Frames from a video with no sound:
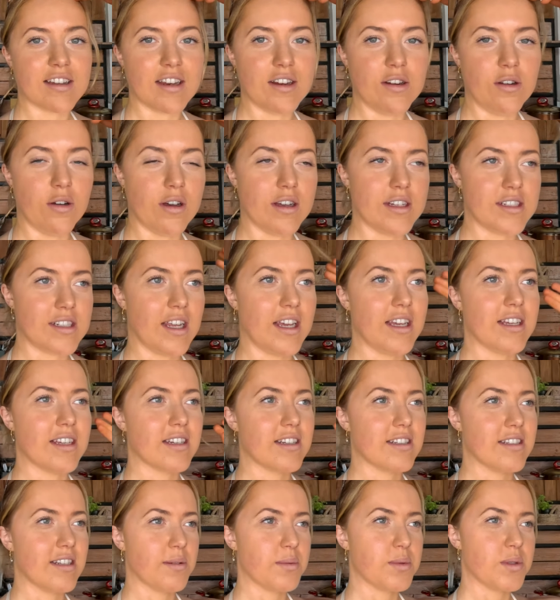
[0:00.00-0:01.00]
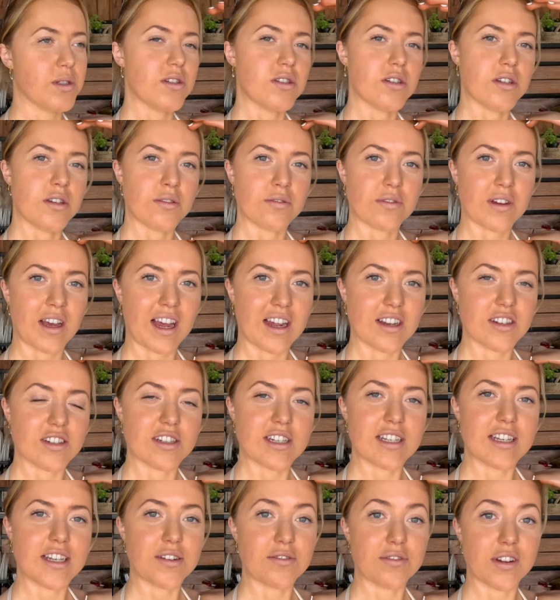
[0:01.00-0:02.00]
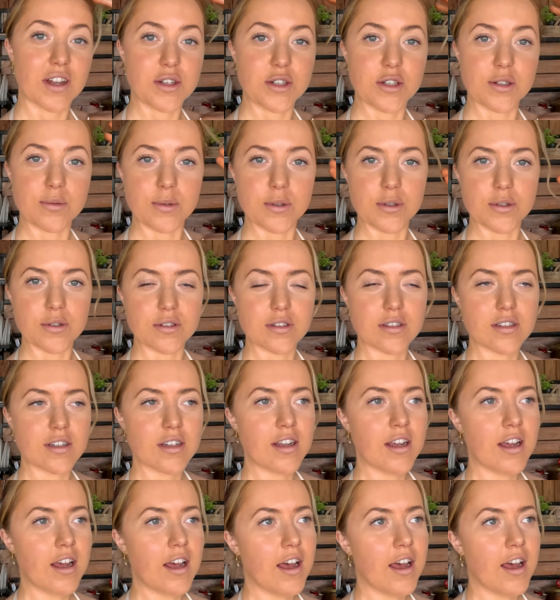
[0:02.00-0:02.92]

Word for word: not as like a substitute for actually eating vegetables.